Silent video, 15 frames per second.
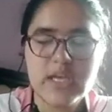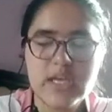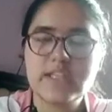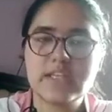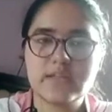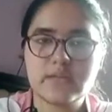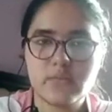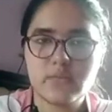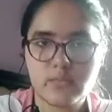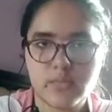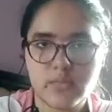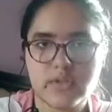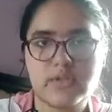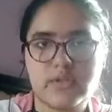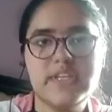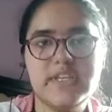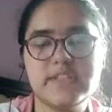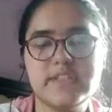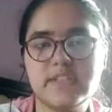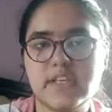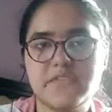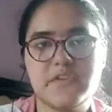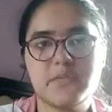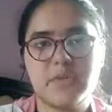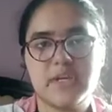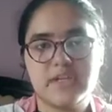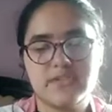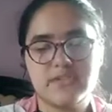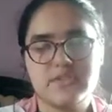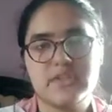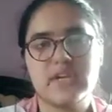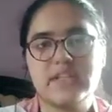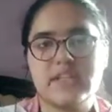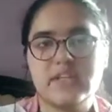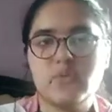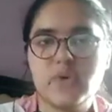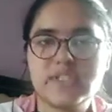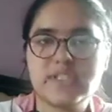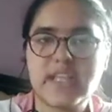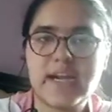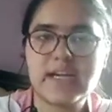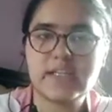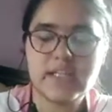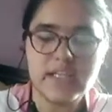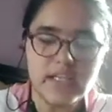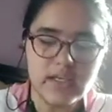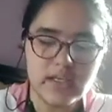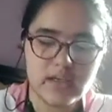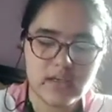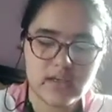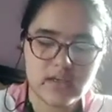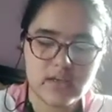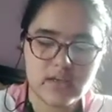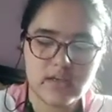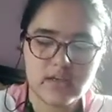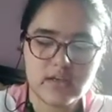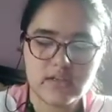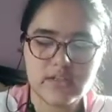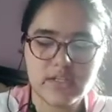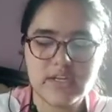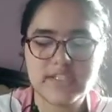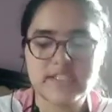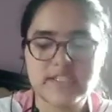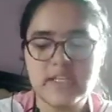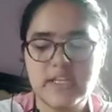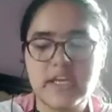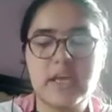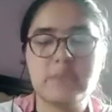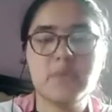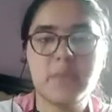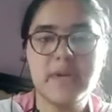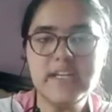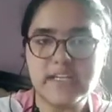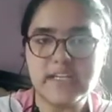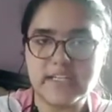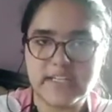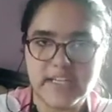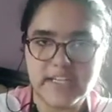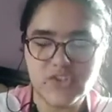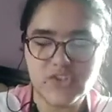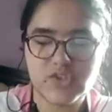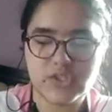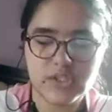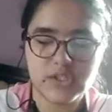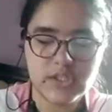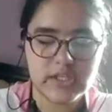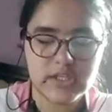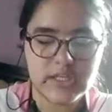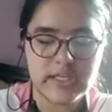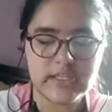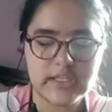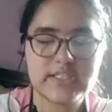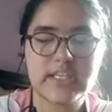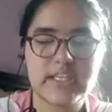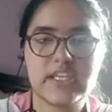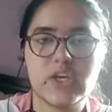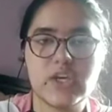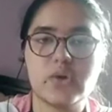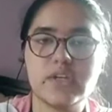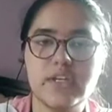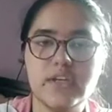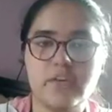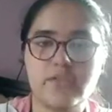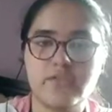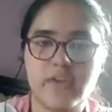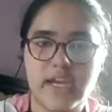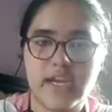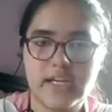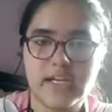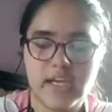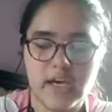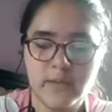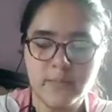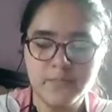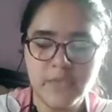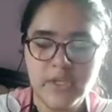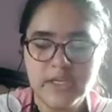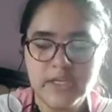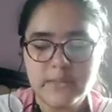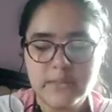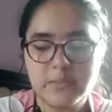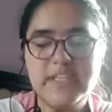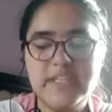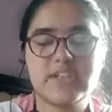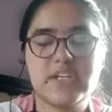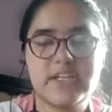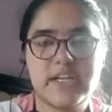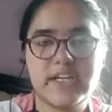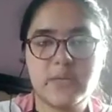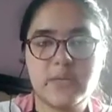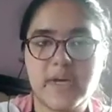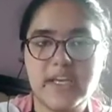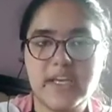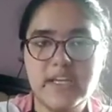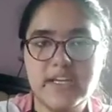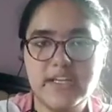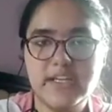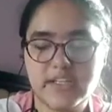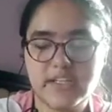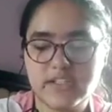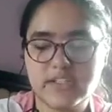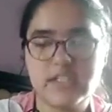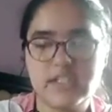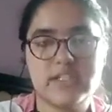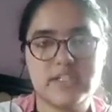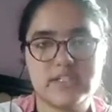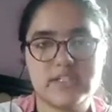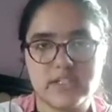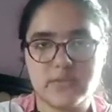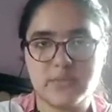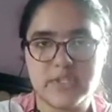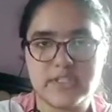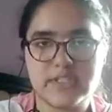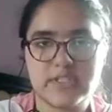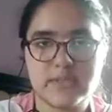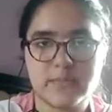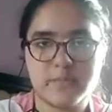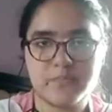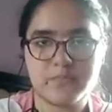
The reason given by Indira Gandhi was that the uh, there is an imminent danger in the security of India being threatened by internal disturbance